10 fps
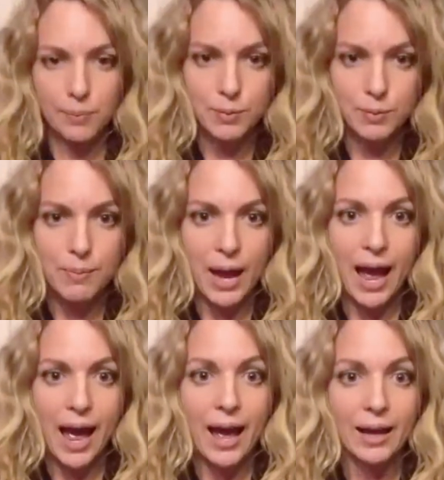me
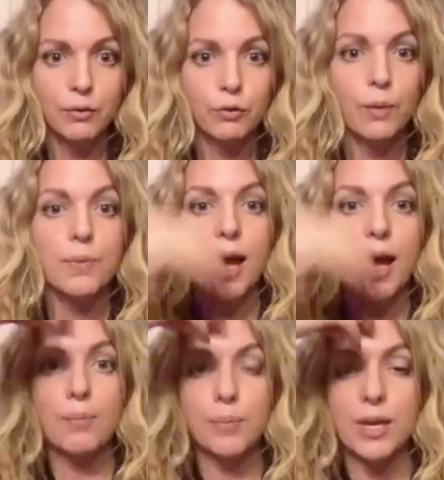back from
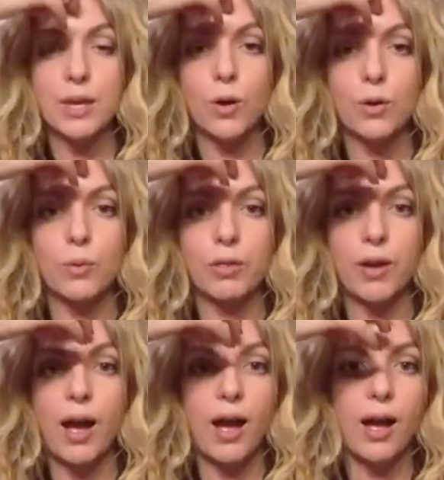not being one with
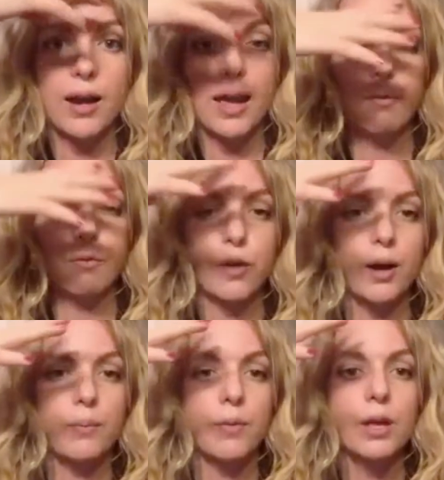God and
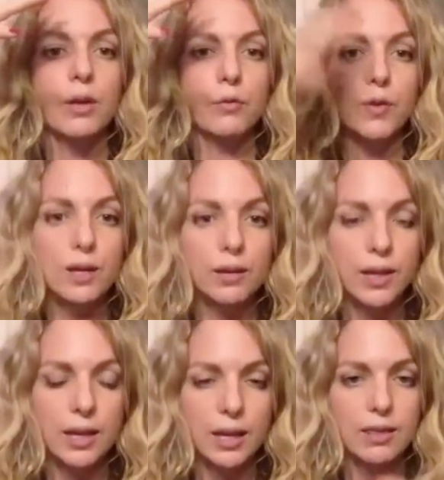from
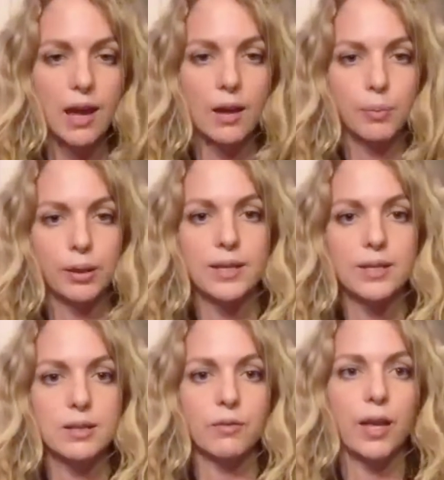feeling in that
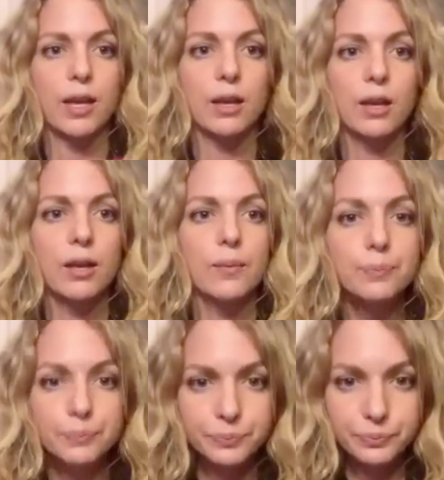place of like
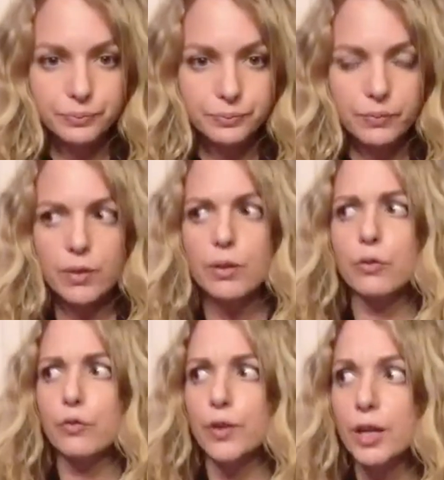
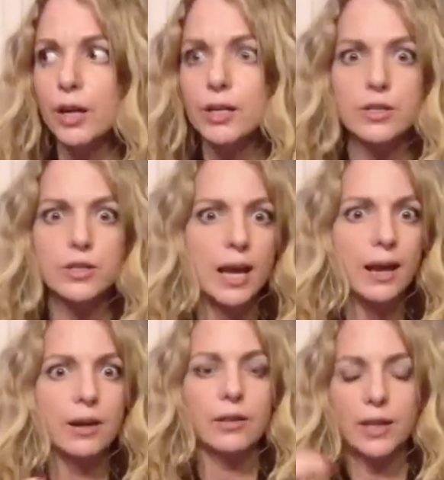fear and
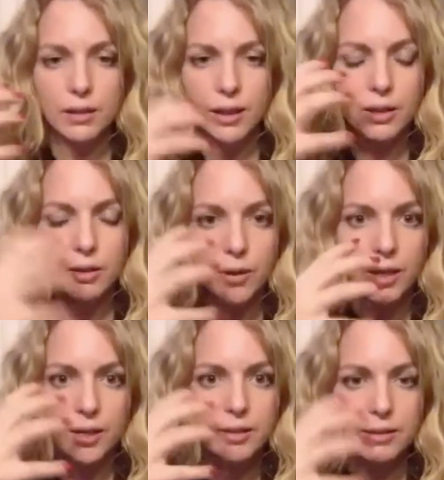desire and like
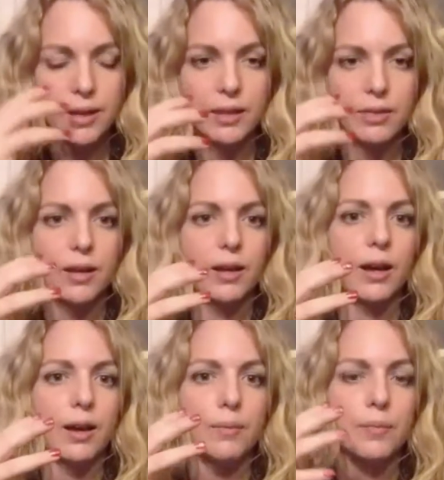going into like
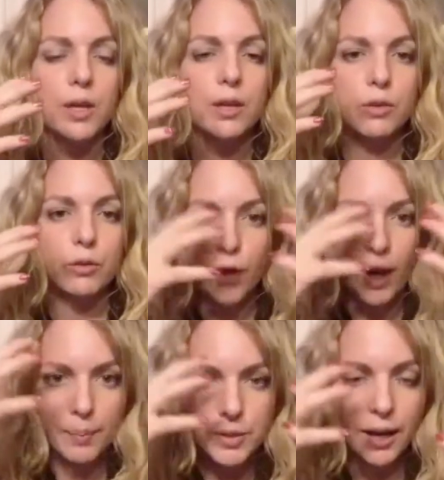the
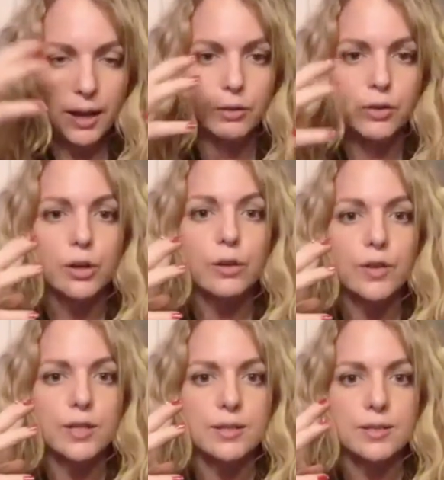reptile
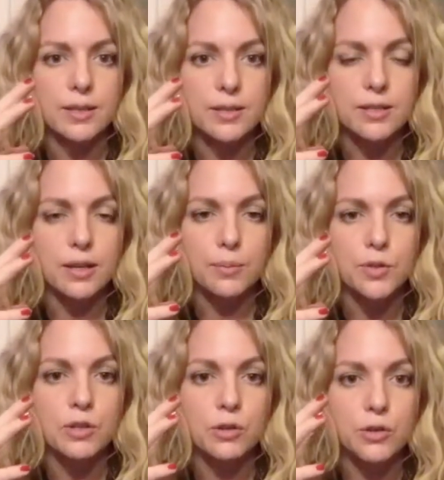nervous system,
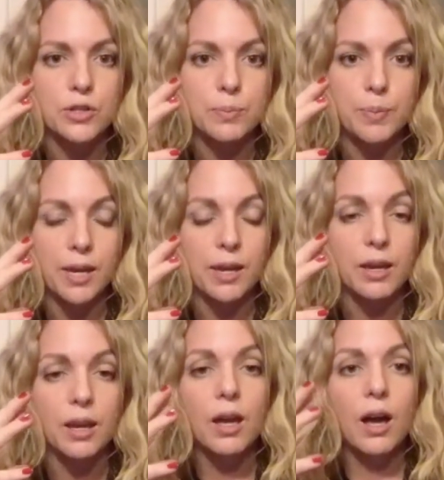so to speak,
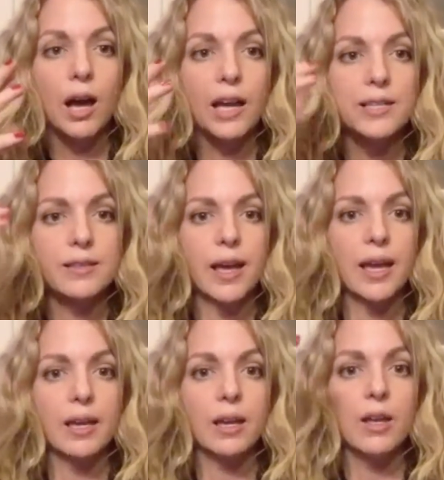is
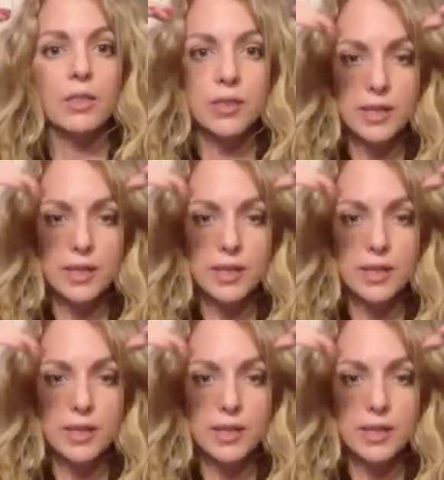like these